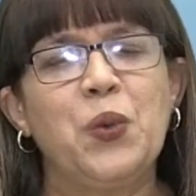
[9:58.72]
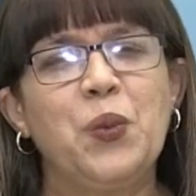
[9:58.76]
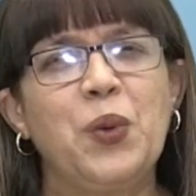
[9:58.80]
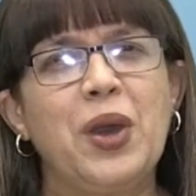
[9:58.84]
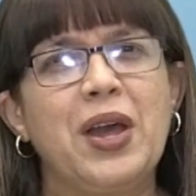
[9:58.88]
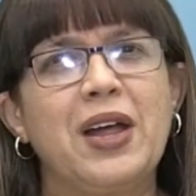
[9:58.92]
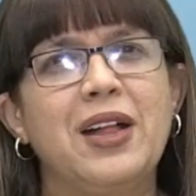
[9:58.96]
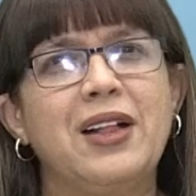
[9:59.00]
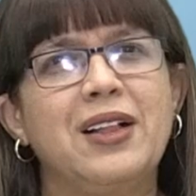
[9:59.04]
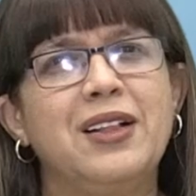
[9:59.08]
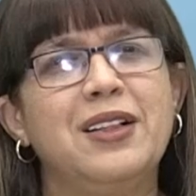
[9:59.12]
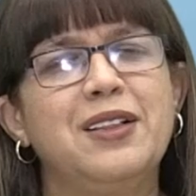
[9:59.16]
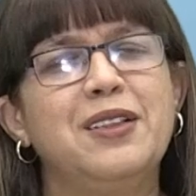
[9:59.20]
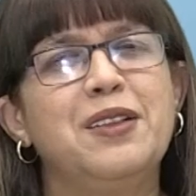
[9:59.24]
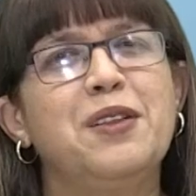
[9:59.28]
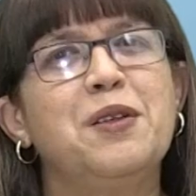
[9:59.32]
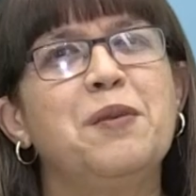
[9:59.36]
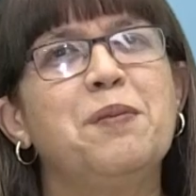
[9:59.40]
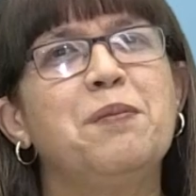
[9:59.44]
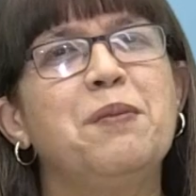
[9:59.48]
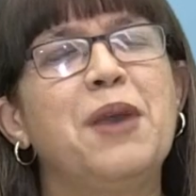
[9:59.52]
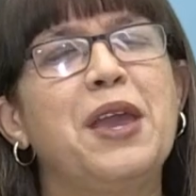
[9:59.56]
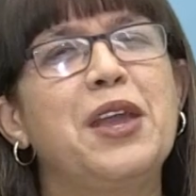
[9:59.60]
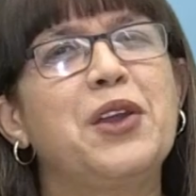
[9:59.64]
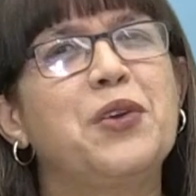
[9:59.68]
Well,
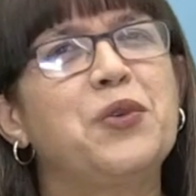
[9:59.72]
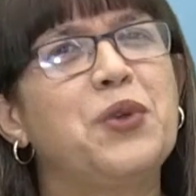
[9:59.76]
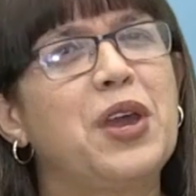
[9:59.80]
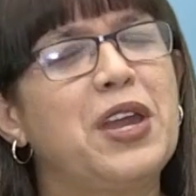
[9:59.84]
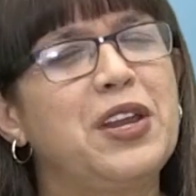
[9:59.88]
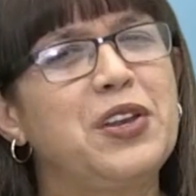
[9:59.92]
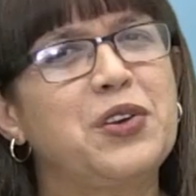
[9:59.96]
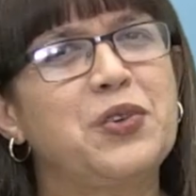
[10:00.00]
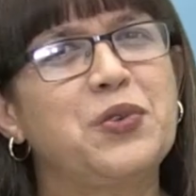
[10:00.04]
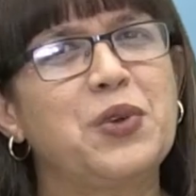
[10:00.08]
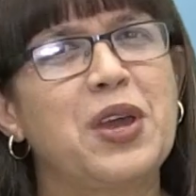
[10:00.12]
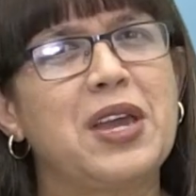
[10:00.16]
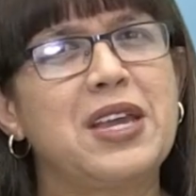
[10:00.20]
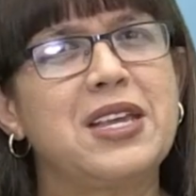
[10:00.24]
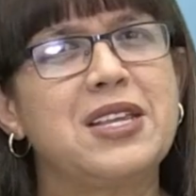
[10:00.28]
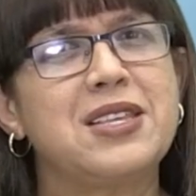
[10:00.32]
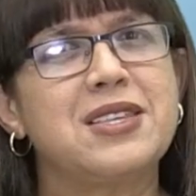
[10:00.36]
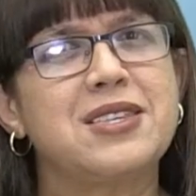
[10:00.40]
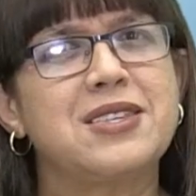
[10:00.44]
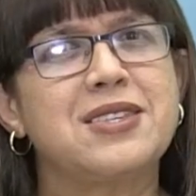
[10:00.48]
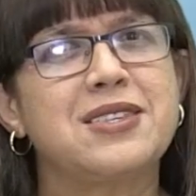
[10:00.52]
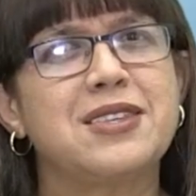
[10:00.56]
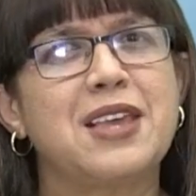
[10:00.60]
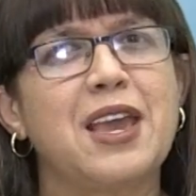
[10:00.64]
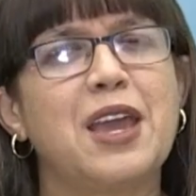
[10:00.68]
may great
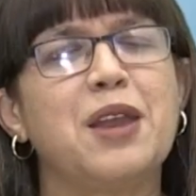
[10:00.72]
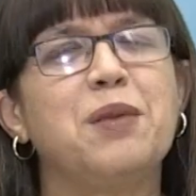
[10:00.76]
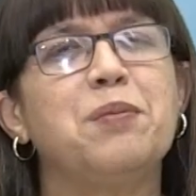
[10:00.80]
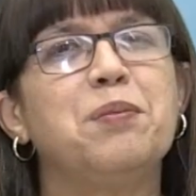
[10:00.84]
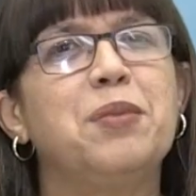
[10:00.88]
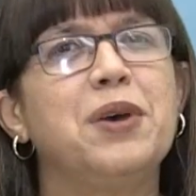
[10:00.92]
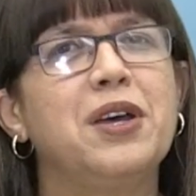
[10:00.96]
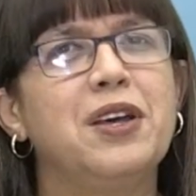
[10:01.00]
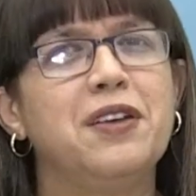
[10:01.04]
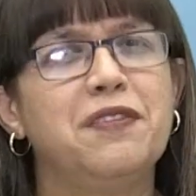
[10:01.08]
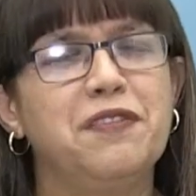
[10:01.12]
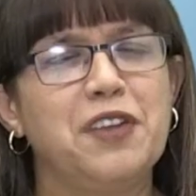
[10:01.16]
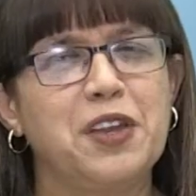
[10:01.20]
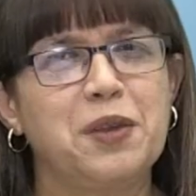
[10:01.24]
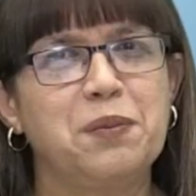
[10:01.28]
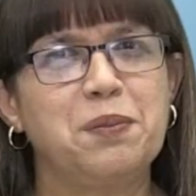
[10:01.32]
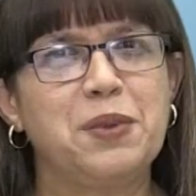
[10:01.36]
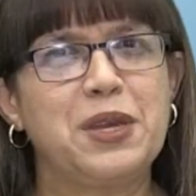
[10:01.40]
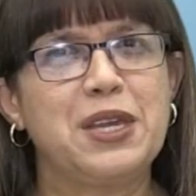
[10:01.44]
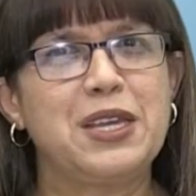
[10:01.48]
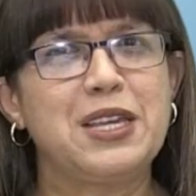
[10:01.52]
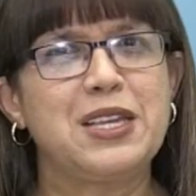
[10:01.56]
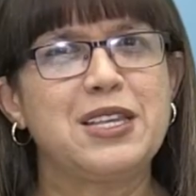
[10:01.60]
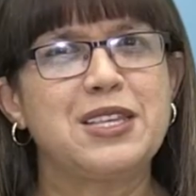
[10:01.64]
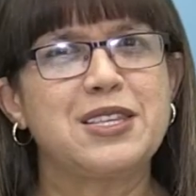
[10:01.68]
grace and perfect
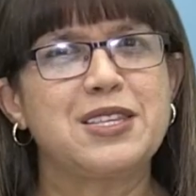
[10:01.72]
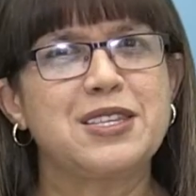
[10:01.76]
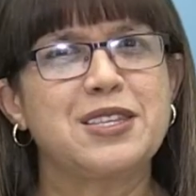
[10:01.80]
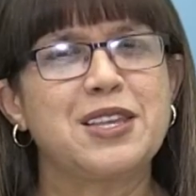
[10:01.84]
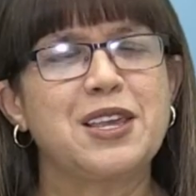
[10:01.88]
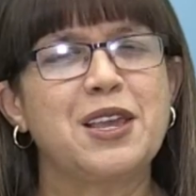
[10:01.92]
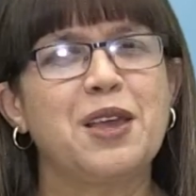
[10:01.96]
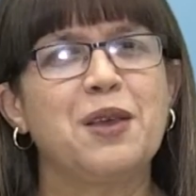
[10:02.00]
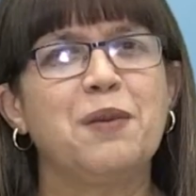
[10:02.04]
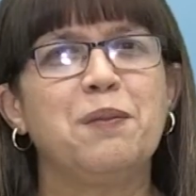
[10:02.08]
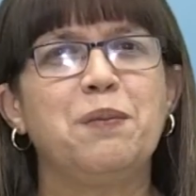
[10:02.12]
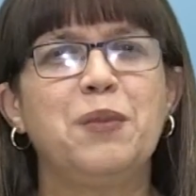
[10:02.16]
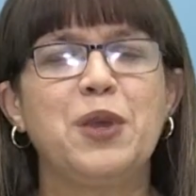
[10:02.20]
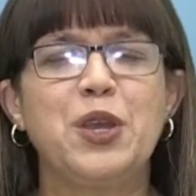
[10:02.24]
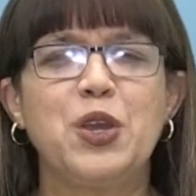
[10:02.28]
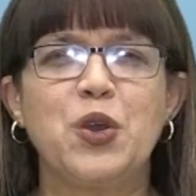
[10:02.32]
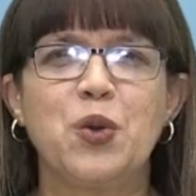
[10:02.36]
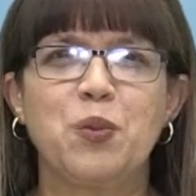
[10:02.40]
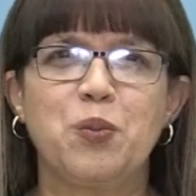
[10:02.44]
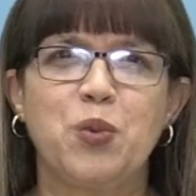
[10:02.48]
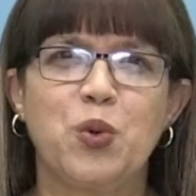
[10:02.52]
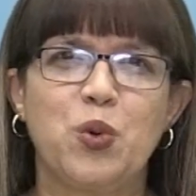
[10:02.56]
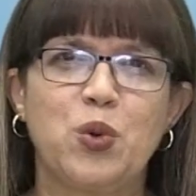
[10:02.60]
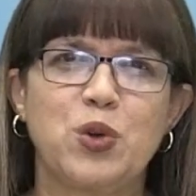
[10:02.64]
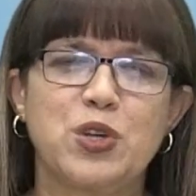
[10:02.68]
peace be
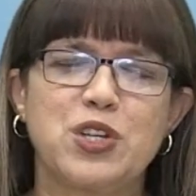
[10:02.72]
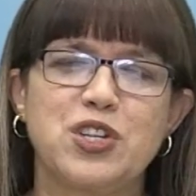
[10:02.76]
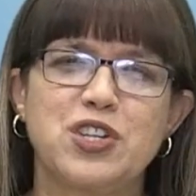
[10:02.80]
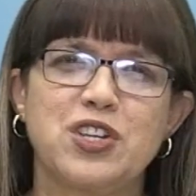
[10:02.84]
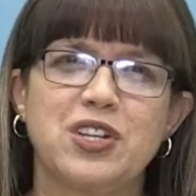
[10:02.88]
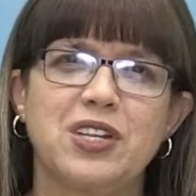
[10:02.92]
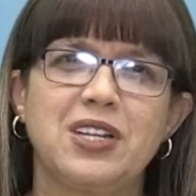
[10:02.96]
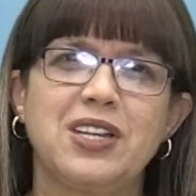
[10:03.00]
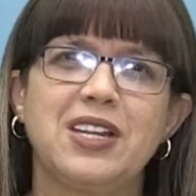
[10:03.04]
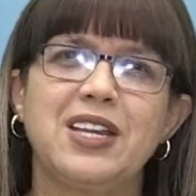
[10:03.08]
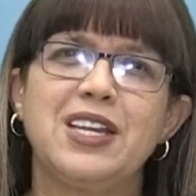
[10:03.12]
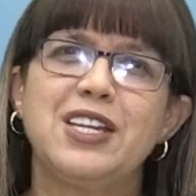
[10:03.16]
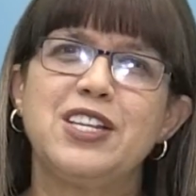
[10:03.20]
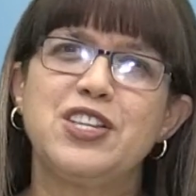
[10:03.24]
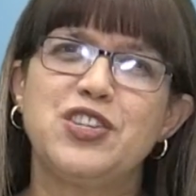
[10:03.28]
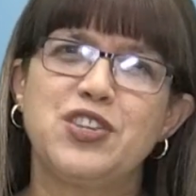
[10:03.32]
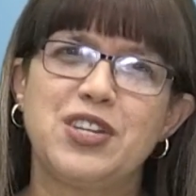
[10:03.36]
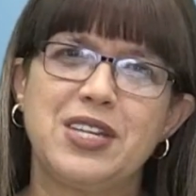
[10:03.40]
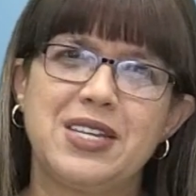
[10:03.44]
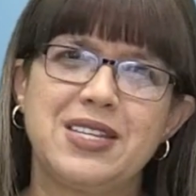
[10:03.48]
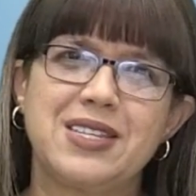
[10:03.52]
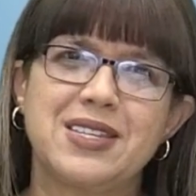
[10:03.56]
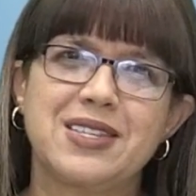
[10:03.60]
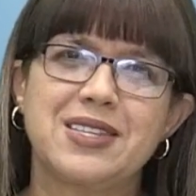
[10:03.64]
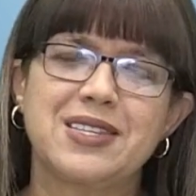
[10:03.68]
your portion in
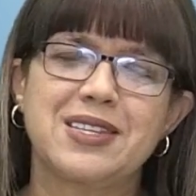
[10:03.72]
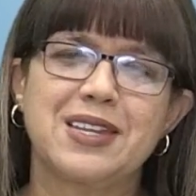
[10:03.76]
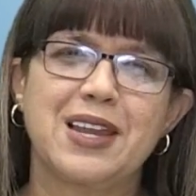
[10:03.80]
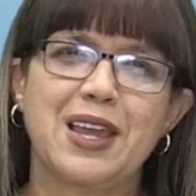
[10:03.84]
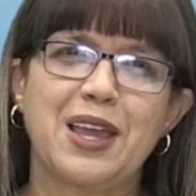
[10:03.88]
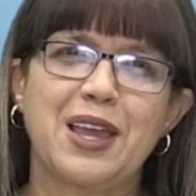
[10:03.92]
Jesus'